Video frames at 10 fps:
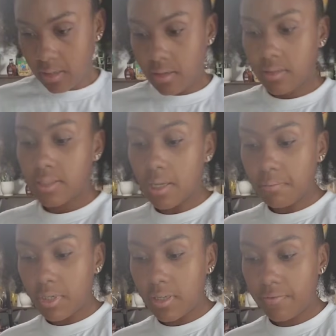
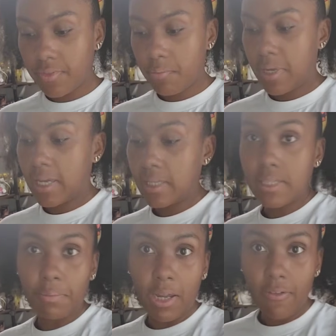Some of the beds
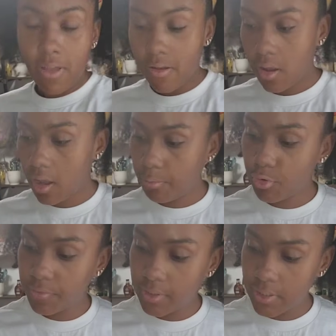in my
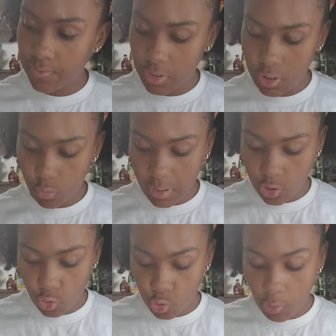previous video where I
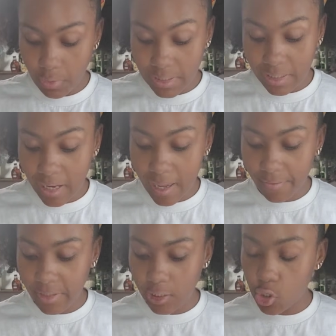told you I wasn't going to have
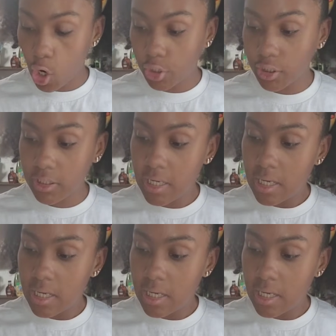a garden